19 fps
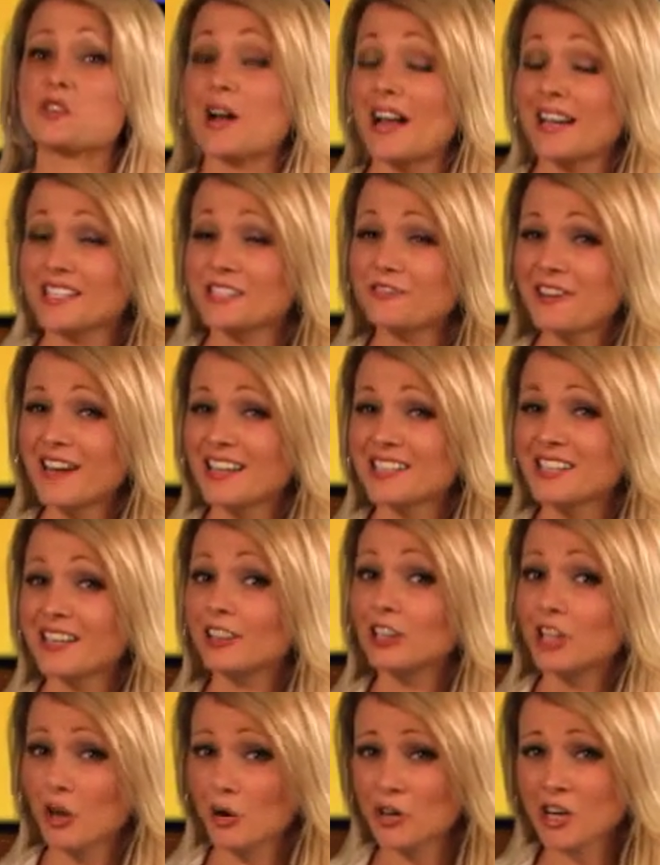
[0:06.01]
trying to find a
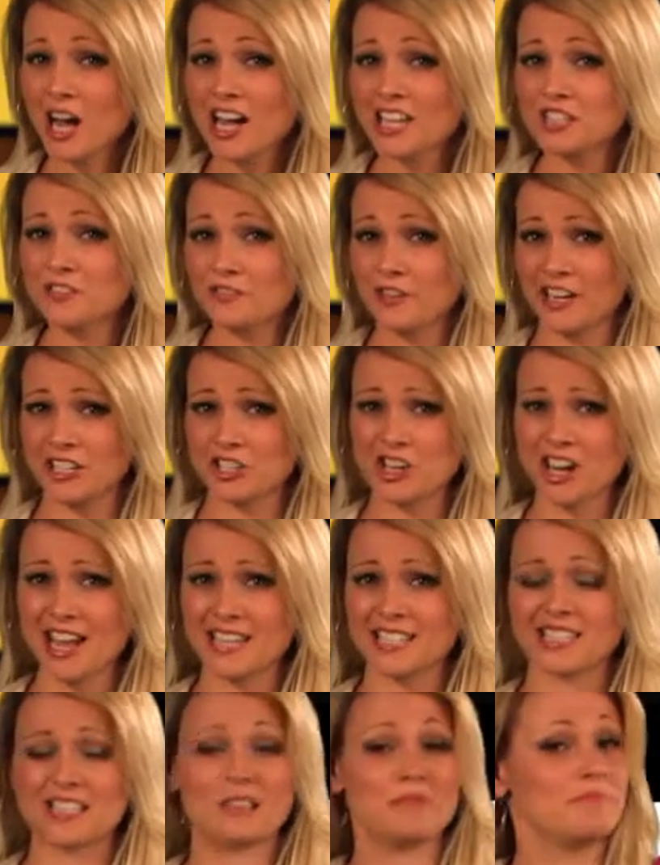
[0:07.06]
low-cost
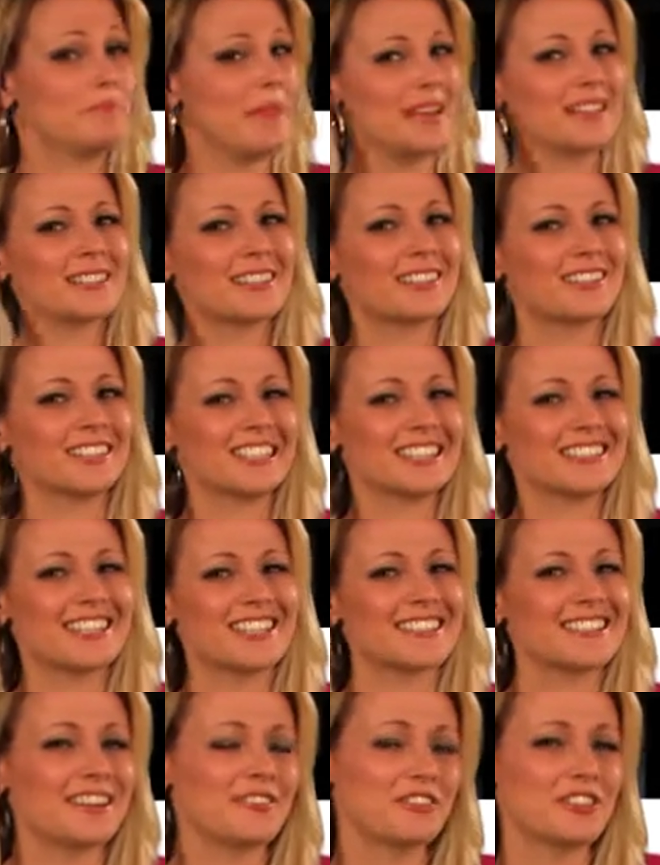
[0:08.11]
franchise that basically
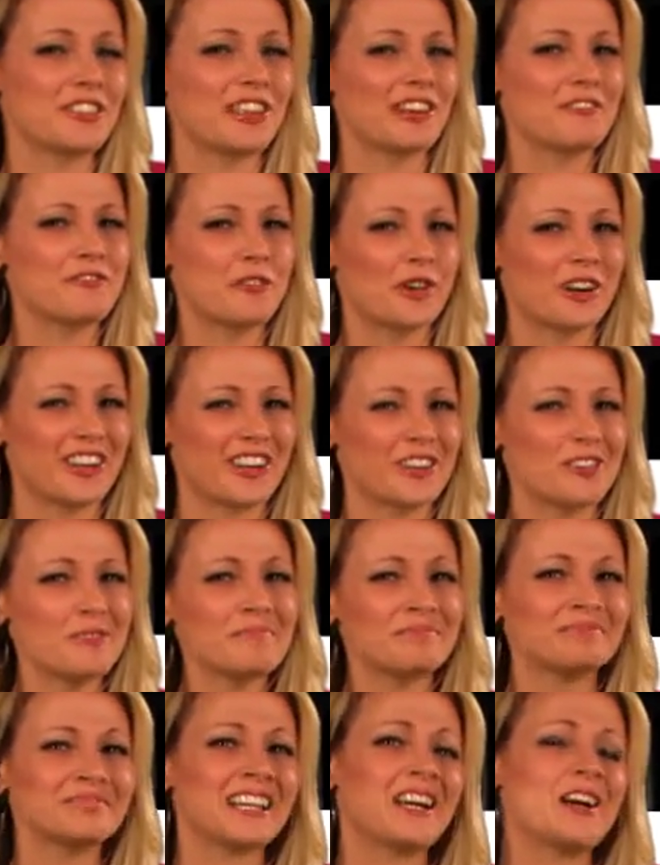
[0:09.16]
does everything for you?
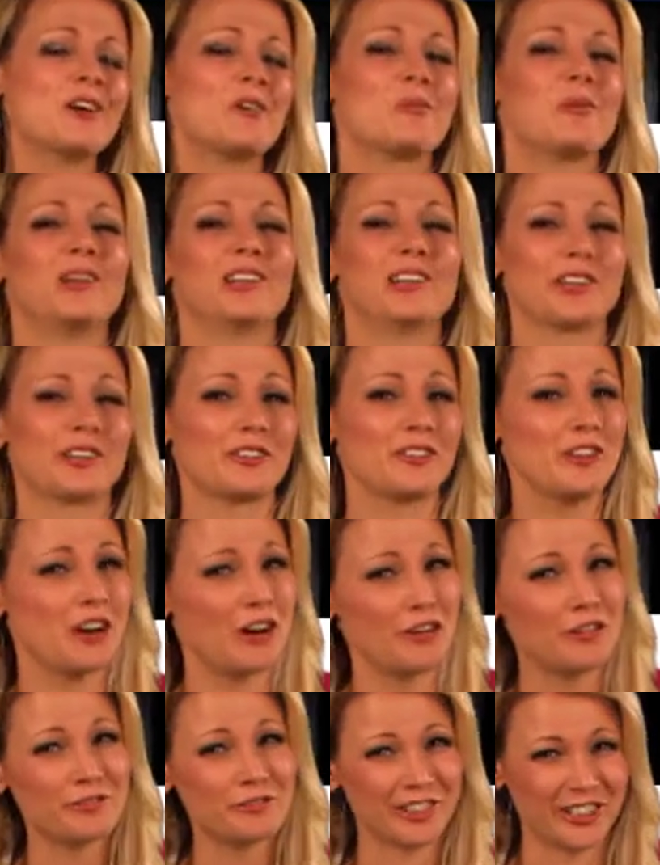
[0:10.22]
Well, look
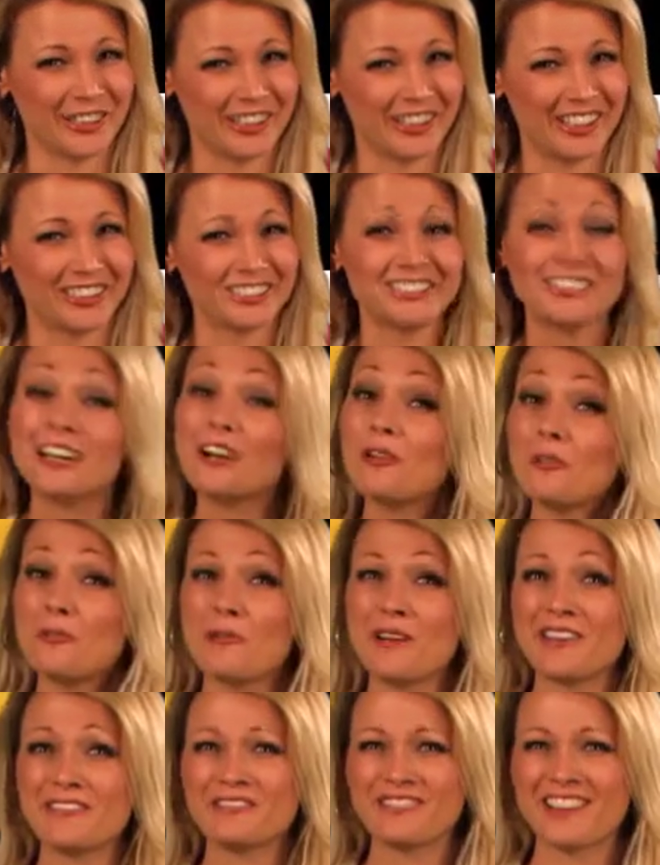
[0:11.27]
no further.
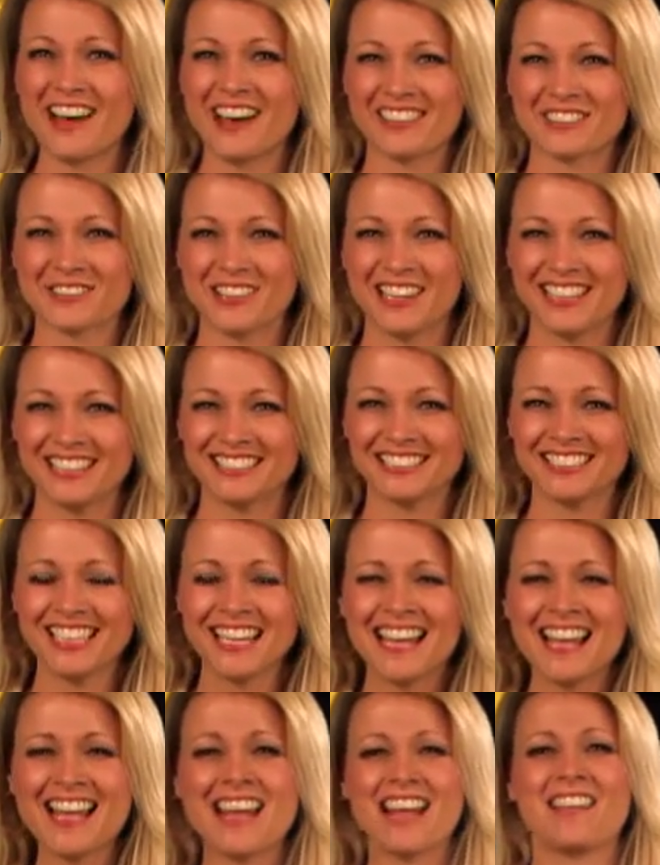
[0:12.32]
We've found one.
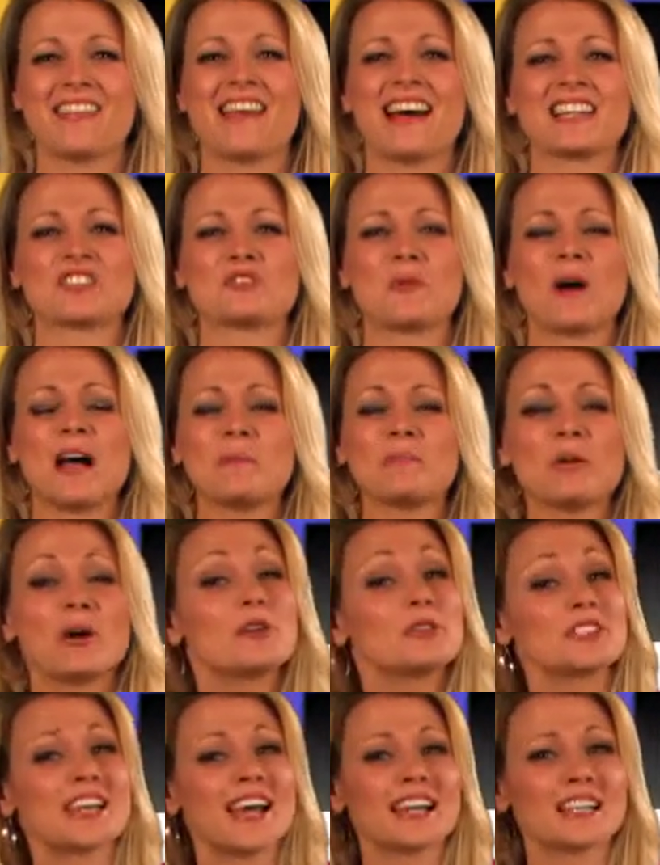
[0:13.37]
And that's why
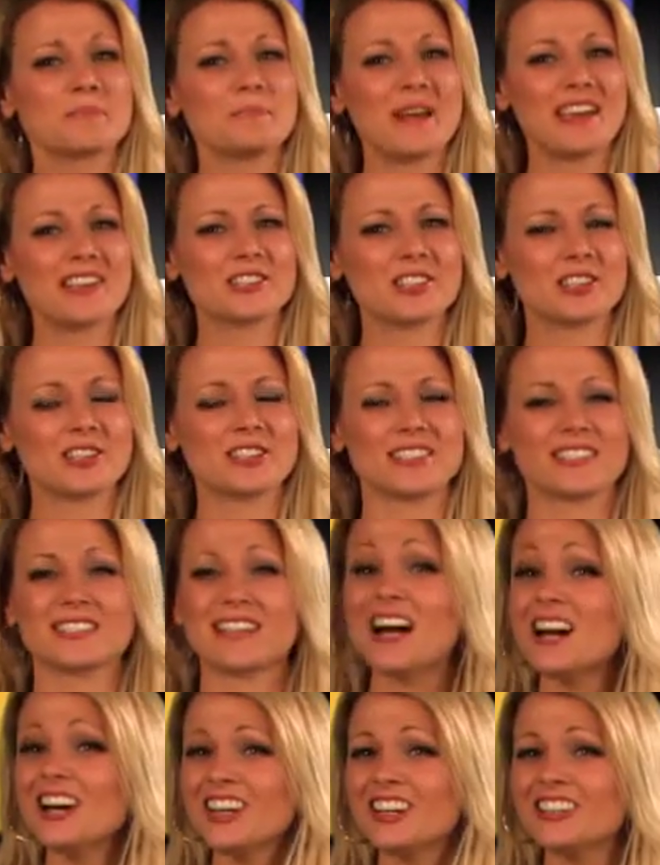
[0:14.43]
Protect Painters is
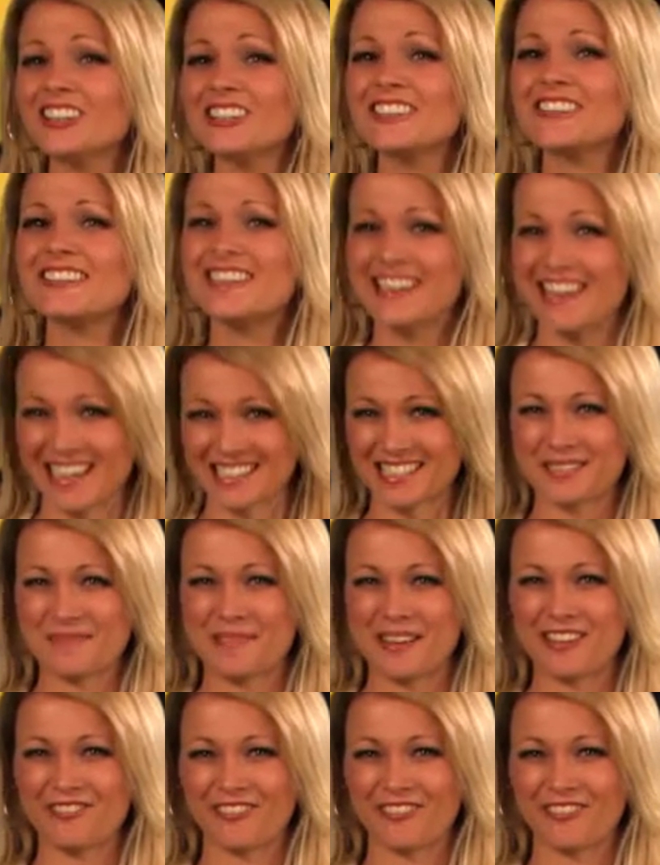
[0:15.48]
our next big